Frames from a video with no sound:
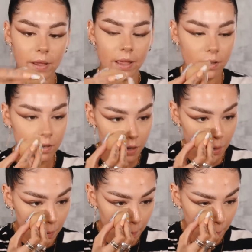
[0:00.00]
in,
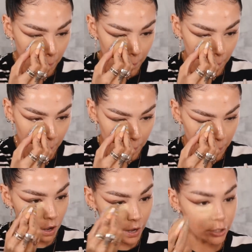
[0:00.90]
pop it right underneath
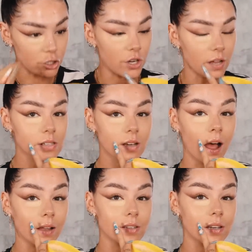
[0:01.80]
the eye. Just
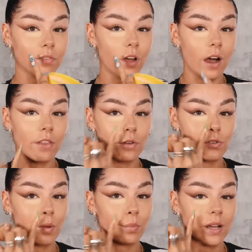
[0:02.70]
underneath the eye though.
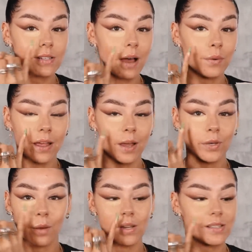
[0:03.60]
Don't bring it down here. We
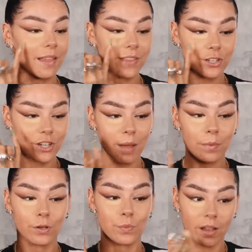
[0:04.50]
don't want to set this yet
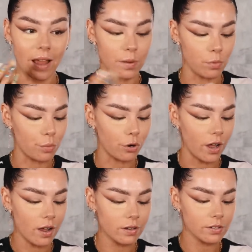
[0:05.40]
because we're going to add more
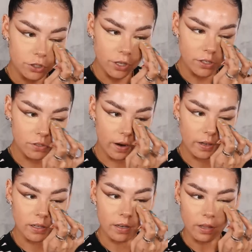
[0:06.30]
product. Just right
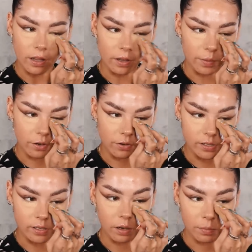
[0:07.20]
underneath here though, where it
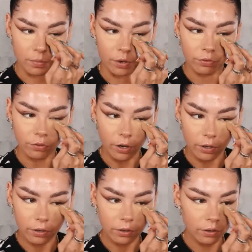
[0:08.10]
creases like a mofo.
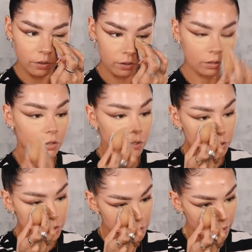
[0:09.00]

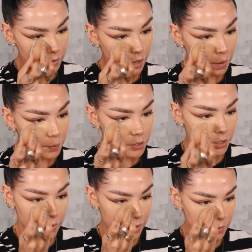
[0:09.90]
Just like that, which I
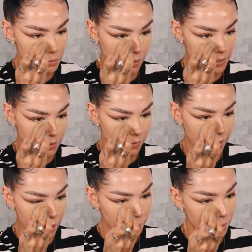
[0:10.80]
know that looks crazy right
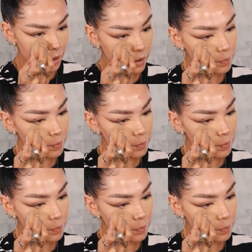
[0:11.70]
now, but